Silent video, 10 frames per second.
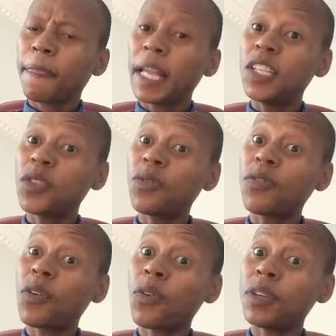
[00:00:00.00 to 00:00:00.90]

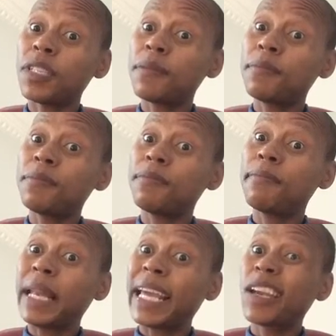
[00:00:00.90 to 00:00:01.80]
Insofar as
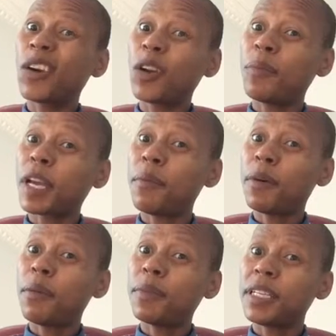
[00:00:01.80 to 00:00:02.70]
Black economic
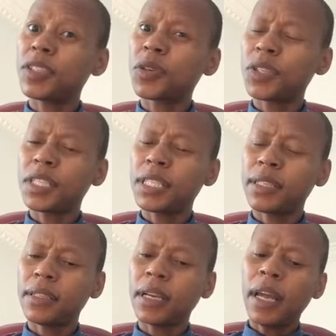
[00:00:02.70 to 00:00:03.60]
empowerment is
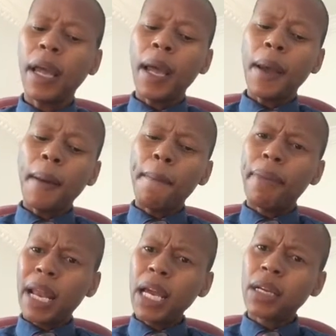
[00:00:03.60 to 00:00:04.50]
concerned,
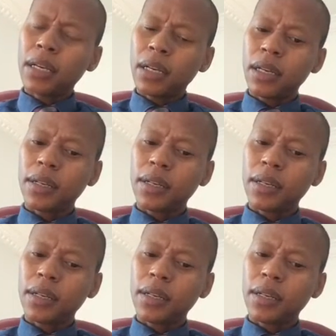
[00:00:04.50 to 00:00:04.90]
black,